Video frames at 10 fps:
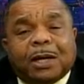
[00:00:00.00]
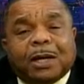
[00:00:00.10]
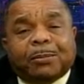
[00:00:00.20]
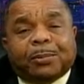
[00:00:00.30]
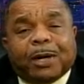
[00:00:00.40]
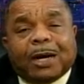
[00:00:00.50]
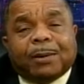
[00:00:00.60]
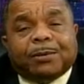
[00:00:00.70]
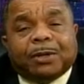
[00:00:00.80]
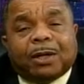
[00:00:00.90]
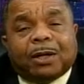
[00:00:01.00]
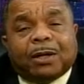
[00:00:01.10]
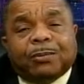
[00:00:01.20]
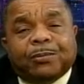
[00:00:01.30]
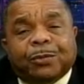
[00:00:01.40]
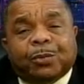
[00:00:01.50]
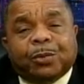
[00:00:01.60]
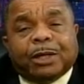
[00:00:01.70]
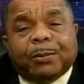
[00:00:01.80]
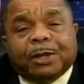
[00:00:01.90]
and perhaps uh,
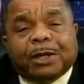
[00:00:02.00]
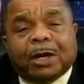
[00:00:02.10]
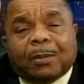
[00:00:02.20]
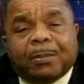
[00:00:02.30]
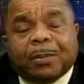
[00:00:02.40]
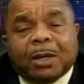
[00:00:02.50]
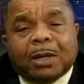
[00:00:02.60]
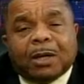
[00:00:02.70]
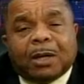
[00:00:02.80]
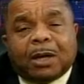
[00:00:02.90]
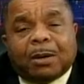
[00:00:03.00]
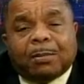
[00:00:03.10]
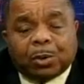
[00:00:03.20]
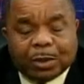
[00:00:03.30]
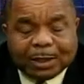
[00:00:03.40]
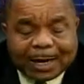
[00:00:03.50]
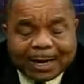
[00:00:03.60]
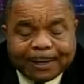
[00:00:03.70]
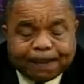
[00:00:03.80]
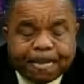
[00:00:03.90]
we can become uh, more
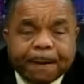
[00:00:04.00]
enlightened.